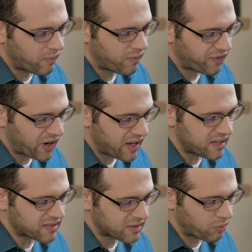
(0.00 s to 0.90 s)

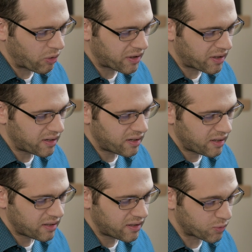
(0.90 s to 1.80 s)
phrase, this
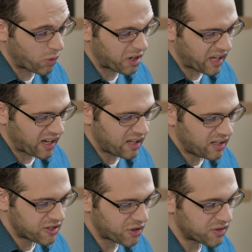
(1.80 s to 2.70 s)
wording
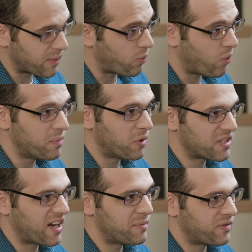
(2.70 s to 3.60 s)
shows up one more
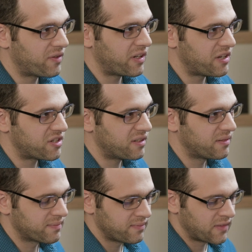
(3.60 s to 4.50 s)
time in Revelation.
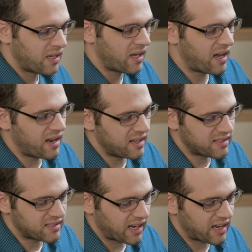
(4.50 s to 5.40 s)
And
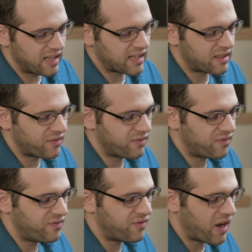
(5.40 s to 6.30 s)
it's at the
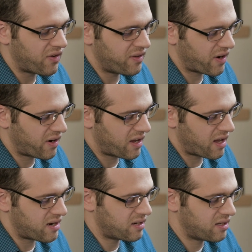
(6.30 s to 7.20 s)
very, very
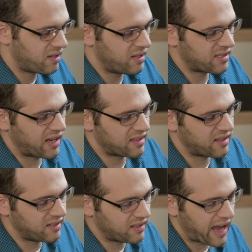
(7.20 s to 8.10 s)
end. It's like
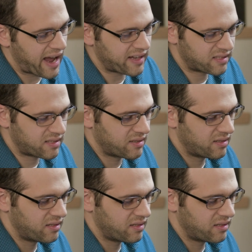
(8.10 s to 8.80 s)
the last